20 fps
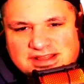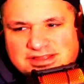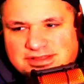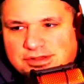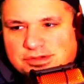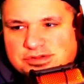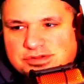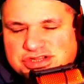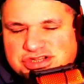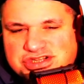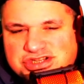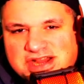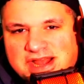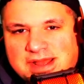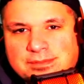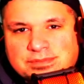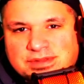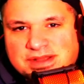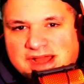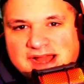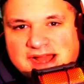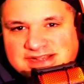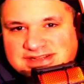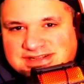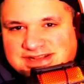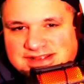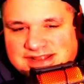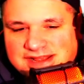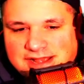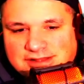those gem guys
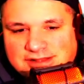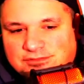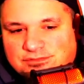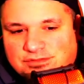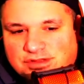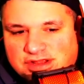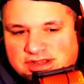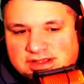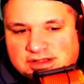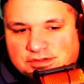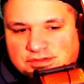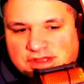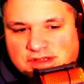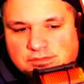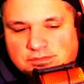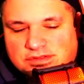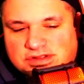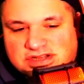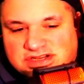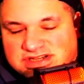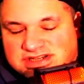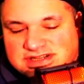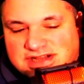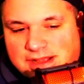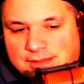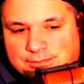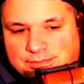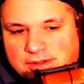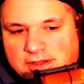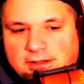at the end of the year that really
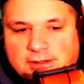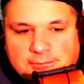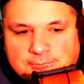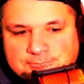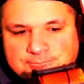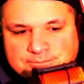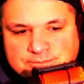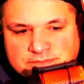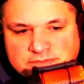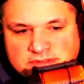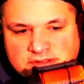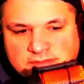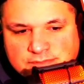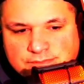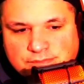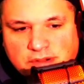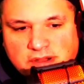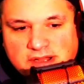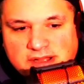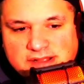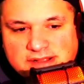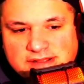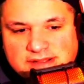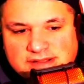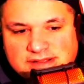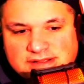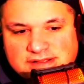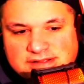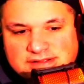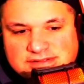step up. But
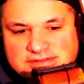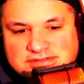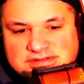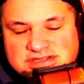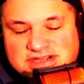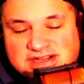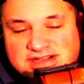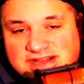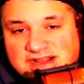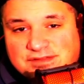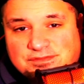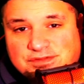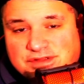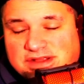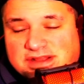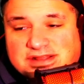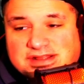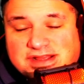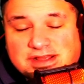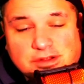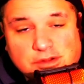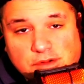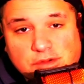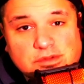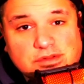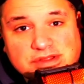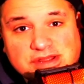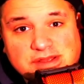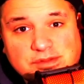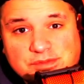significantly
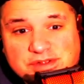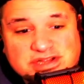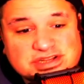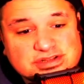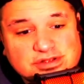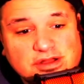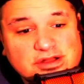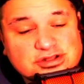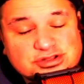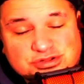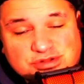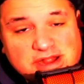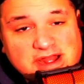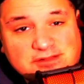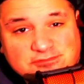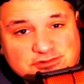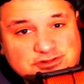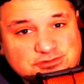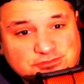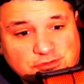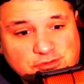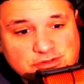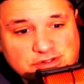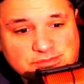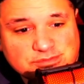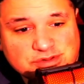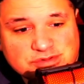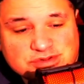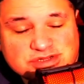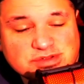early, we saw Travis Fulgham
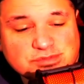do some